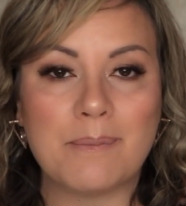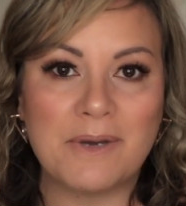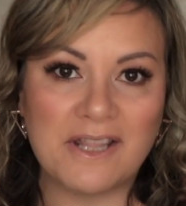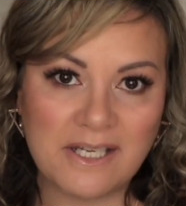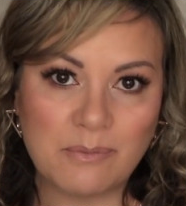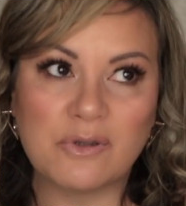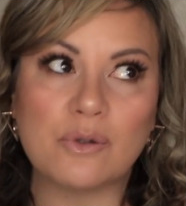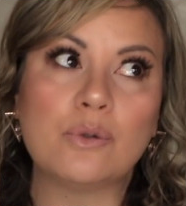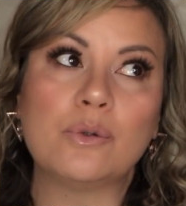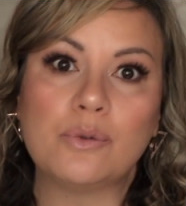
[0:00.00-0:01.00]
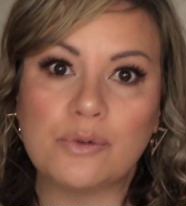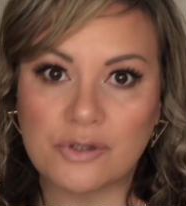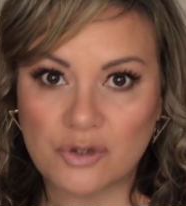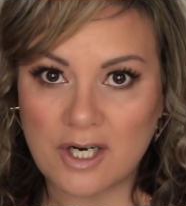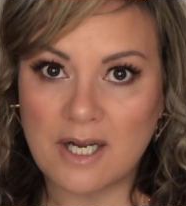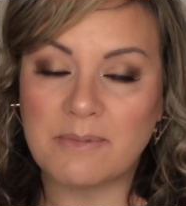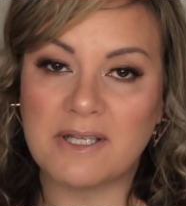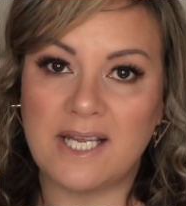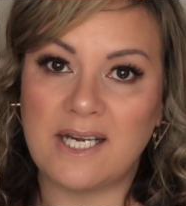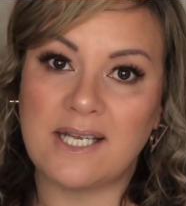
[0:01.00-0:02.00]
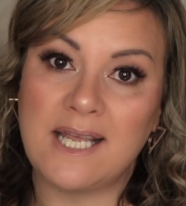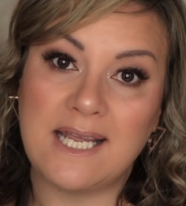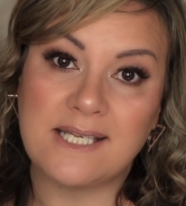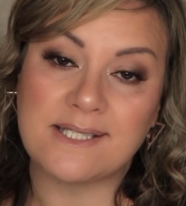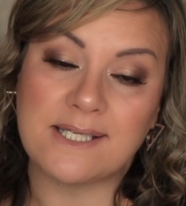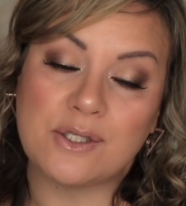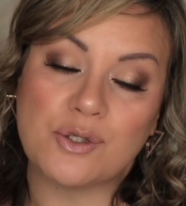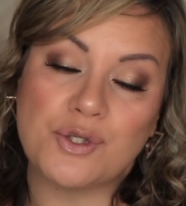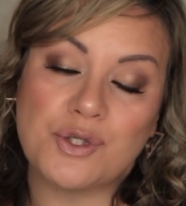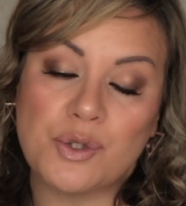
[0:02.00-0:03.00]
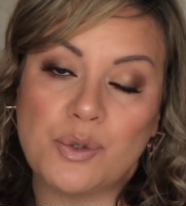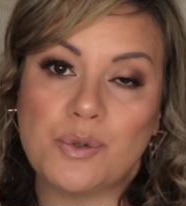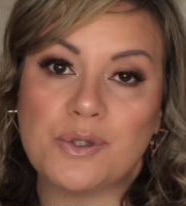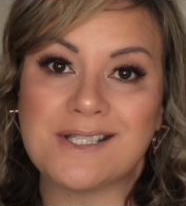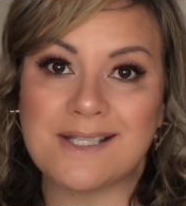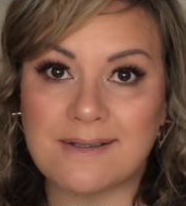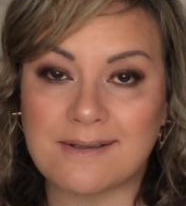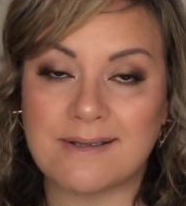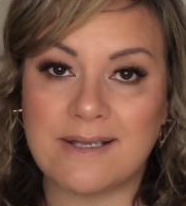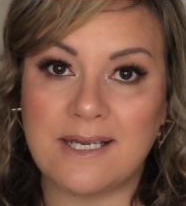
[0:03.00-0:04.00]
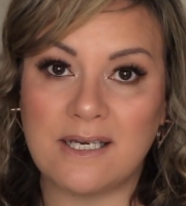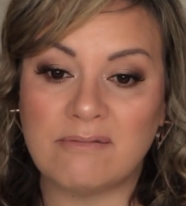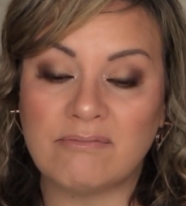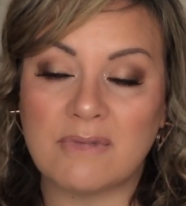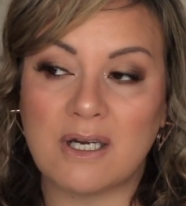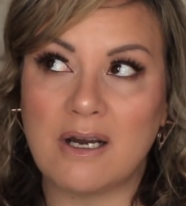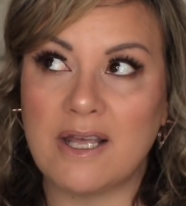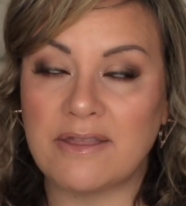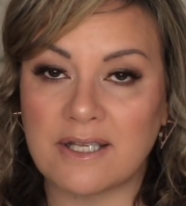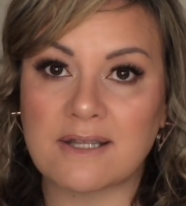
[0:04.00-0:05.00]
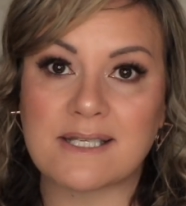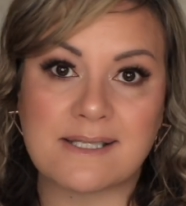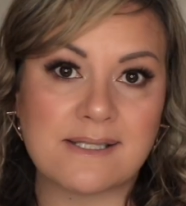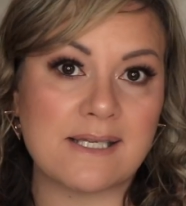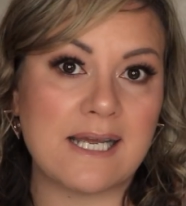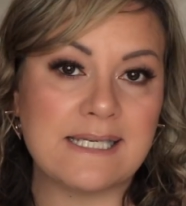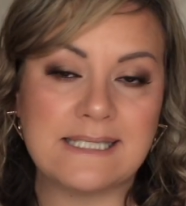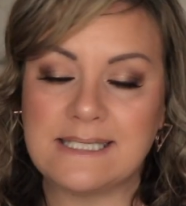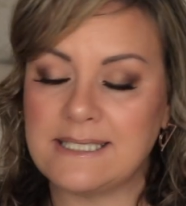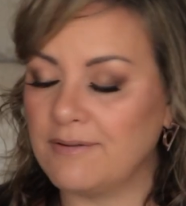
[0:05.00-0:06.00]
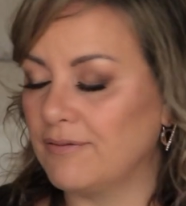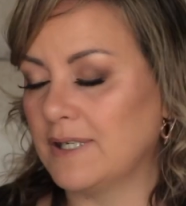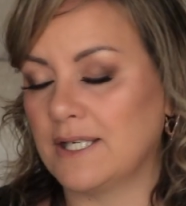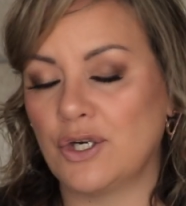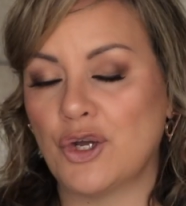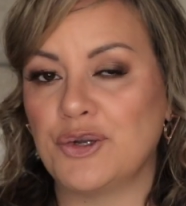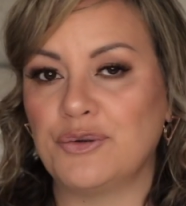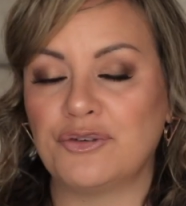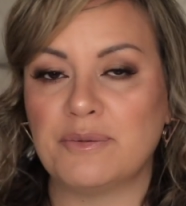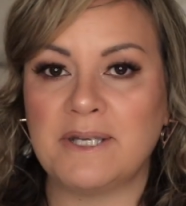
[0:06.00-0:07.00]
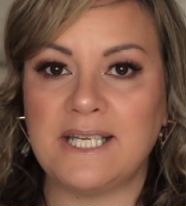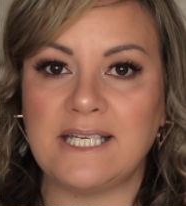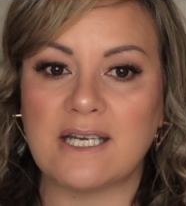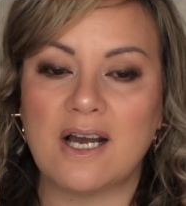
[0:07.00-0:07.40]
But then with all the drama that has ensued since then, I think this is a definite no for me.